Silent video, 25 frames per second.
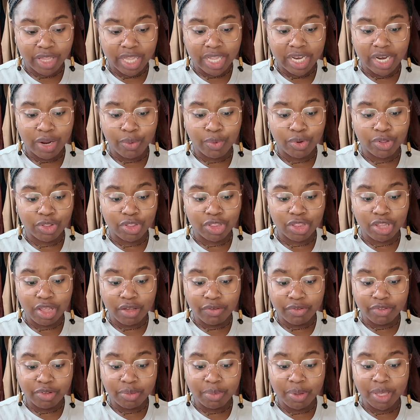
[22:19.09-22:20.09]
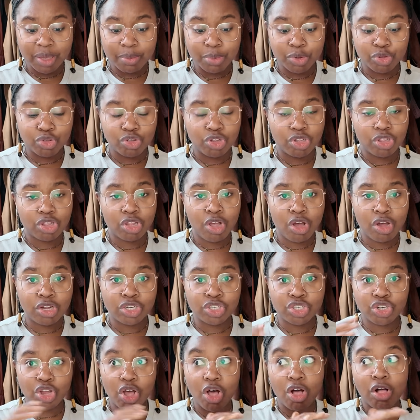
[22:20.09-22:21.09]
and I would love to be able to
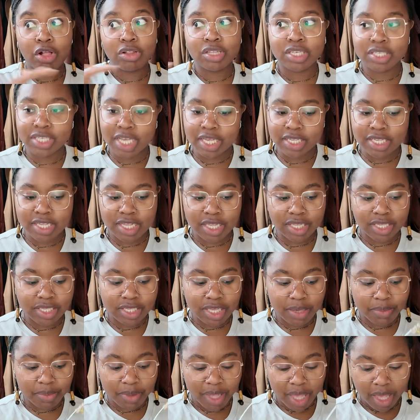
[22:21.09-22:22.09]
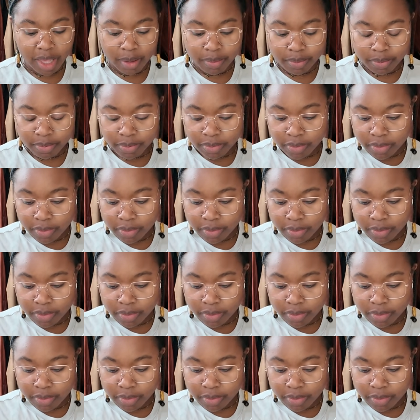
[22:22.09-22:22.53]
launch all the sizes at the same time.